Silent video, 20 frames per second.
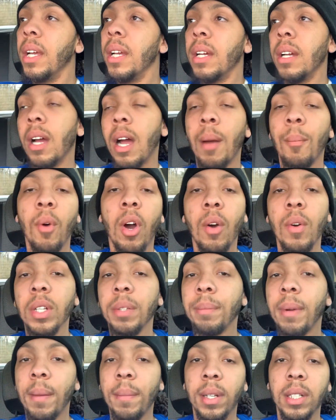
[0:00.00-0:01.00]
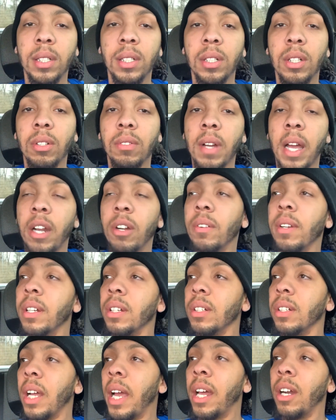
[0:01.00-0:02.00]
I'm always by myself. I don't
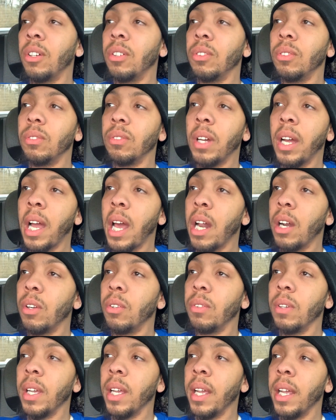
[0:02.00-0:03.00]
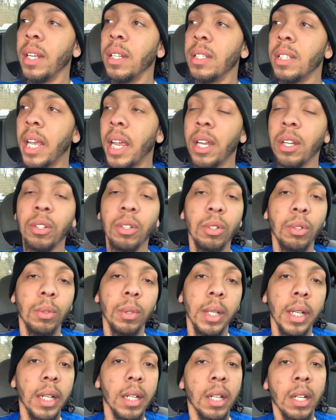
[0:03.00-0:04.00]
enter, I don't I don't entangle
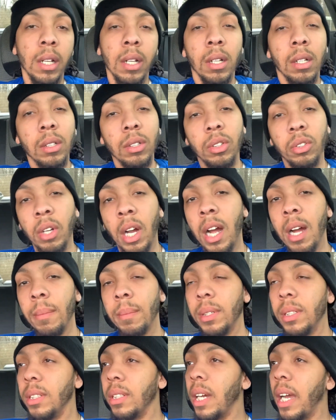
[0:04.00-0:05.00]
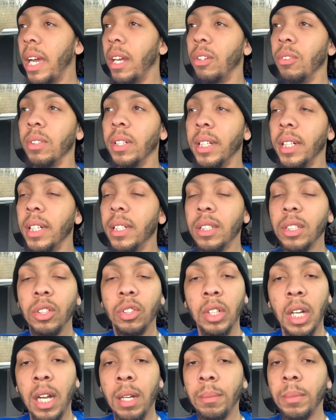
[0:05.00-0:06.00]
with drama. I don't get into
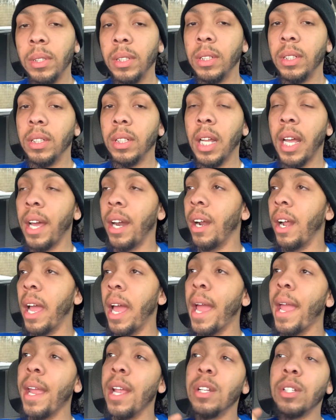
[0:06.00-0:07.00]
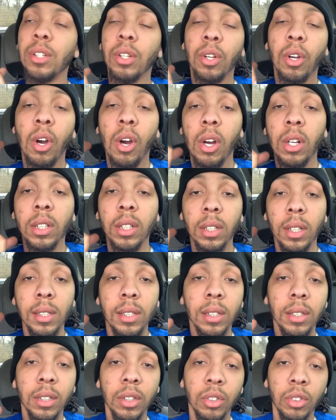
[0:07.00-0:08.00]
drama. I, I answer calls and
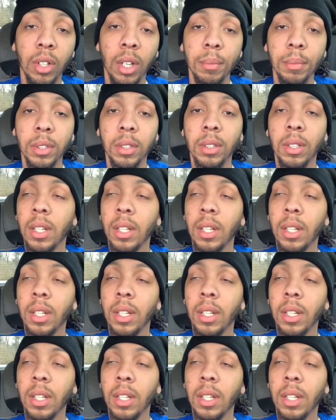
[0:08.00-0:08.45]
listen to drama,